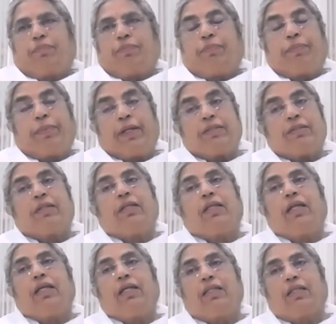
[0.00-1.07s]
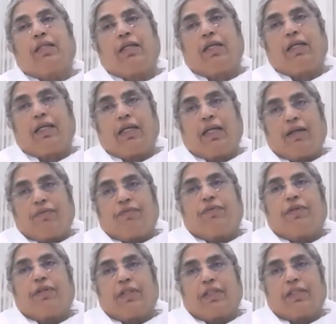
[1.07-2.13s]
presently the
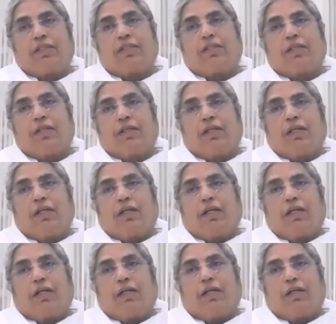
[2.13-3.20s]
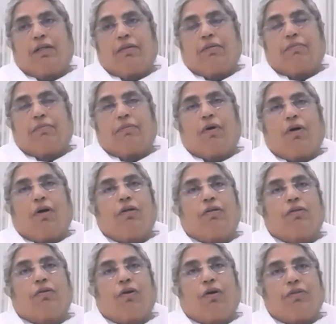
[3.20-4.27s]
effort
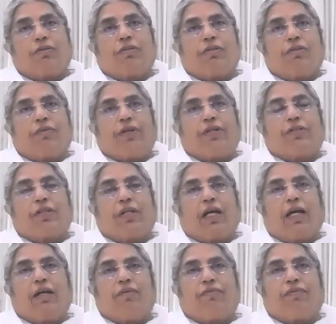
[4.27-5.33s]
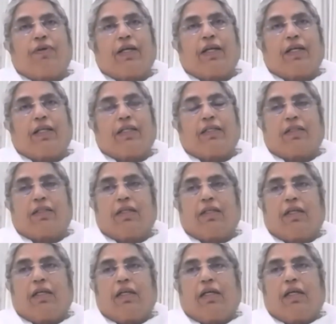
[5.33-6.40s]
on concentration, I find,
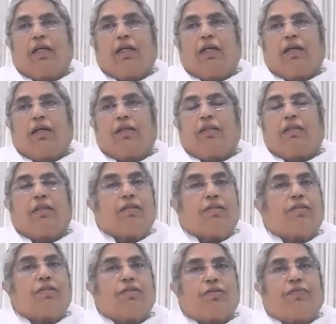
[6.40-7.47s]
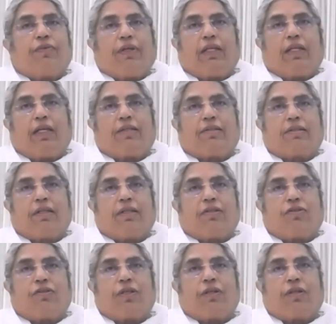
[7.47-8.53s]
this is very
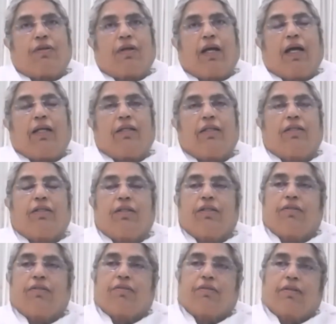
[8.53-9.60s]
essential, and it is